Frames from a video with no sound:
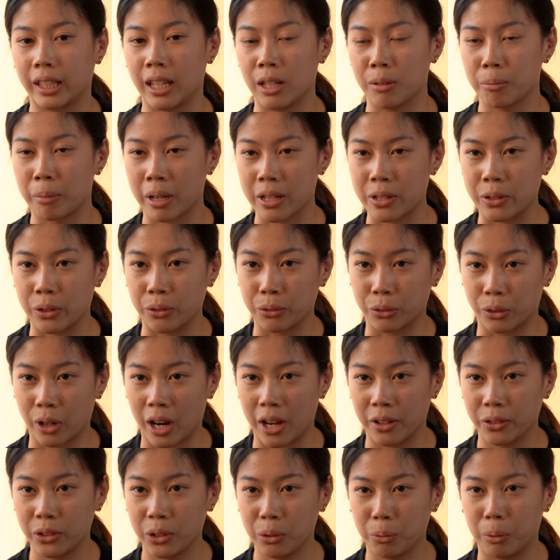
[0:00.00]
keep myself
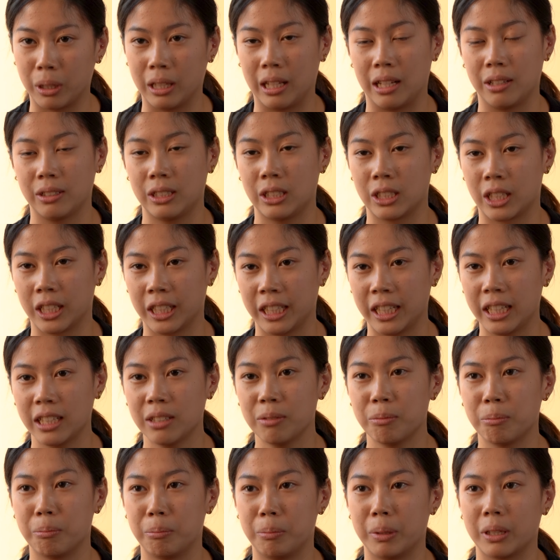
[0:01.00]
grounded while I was studying
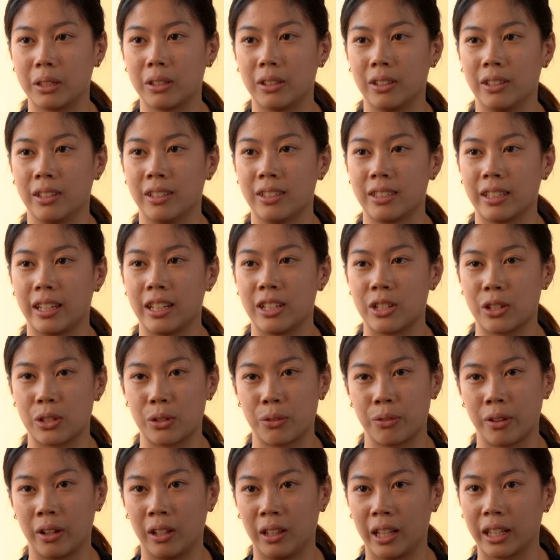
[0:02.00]
because it just
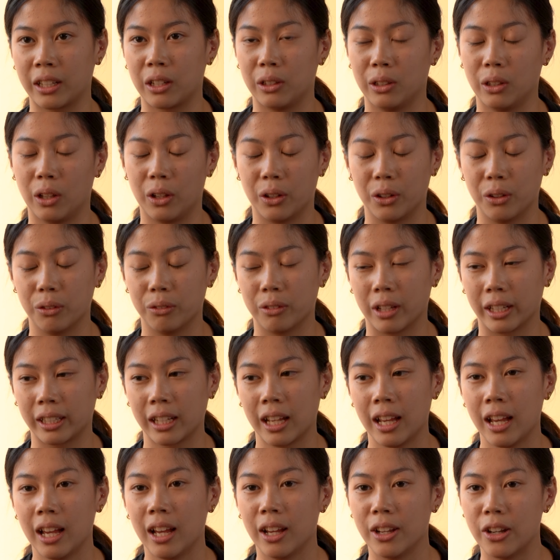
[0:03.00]
felt like a lot of
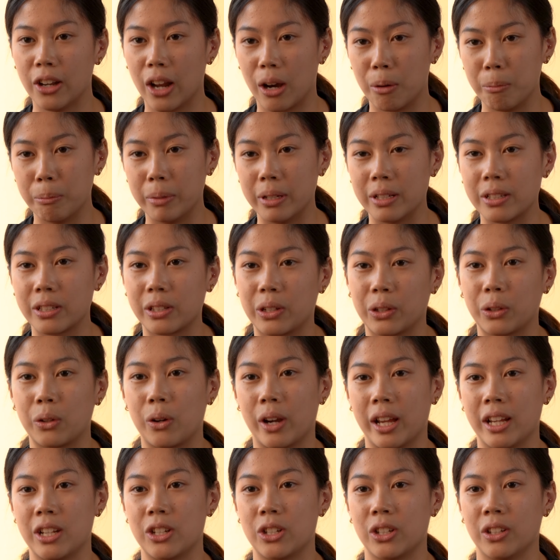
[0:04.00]
numbers and
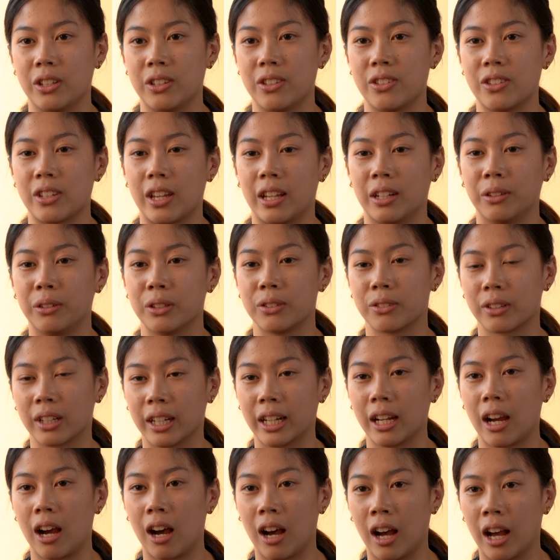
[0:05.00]
equations, and it was very
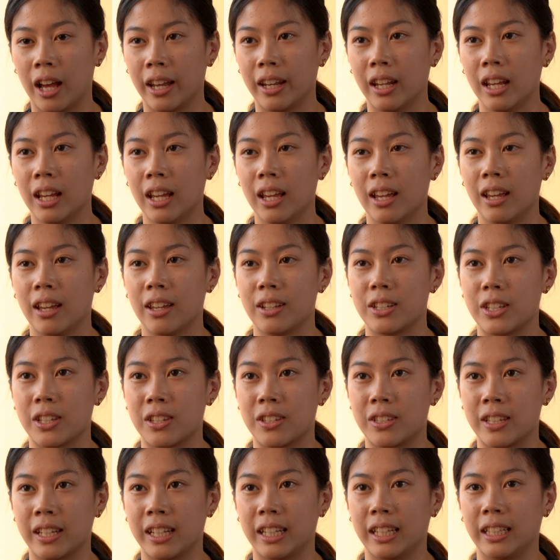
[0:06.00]
hard to
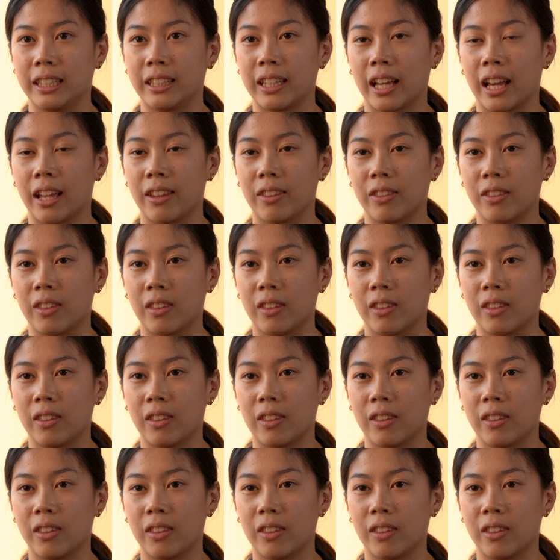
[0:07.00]
see that